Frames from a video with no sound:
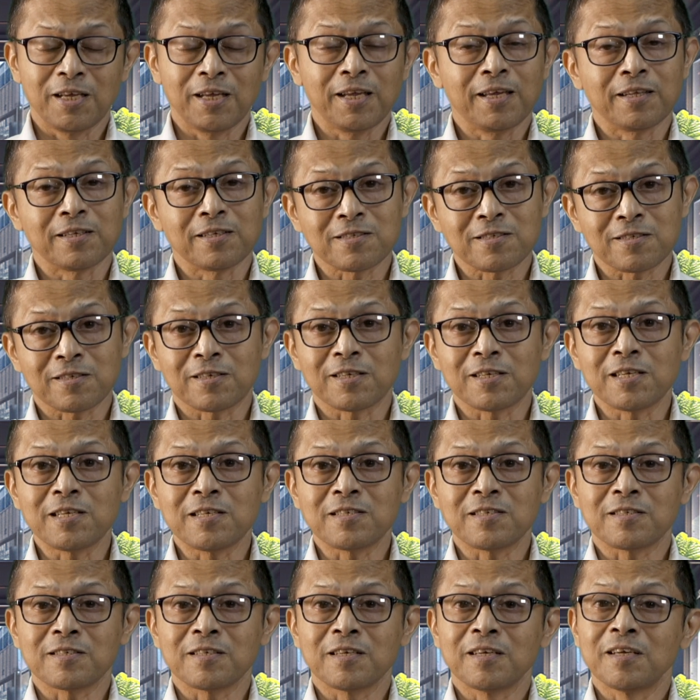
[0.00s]
in the
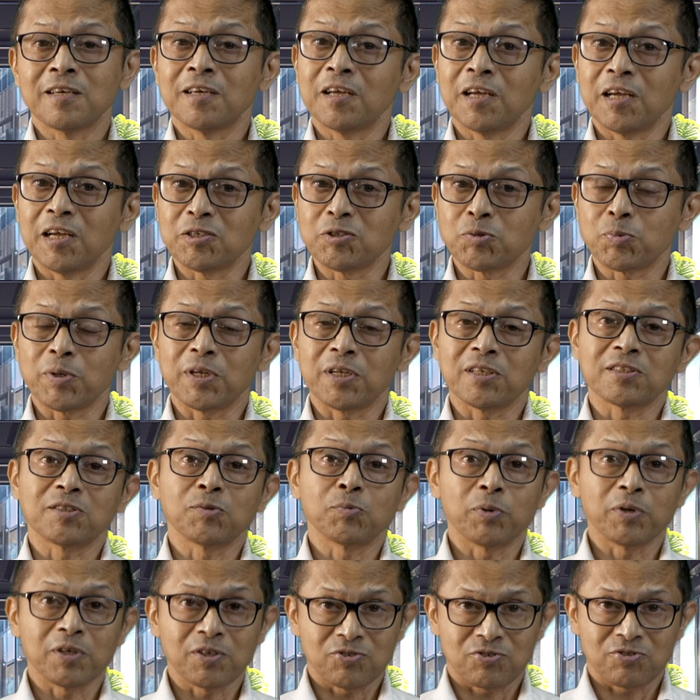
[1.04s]
cities as well as the
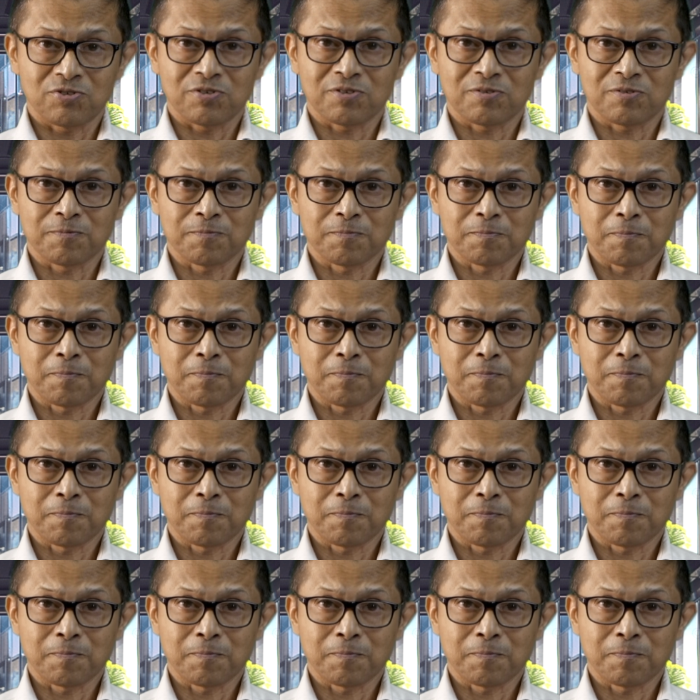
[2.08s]
villages.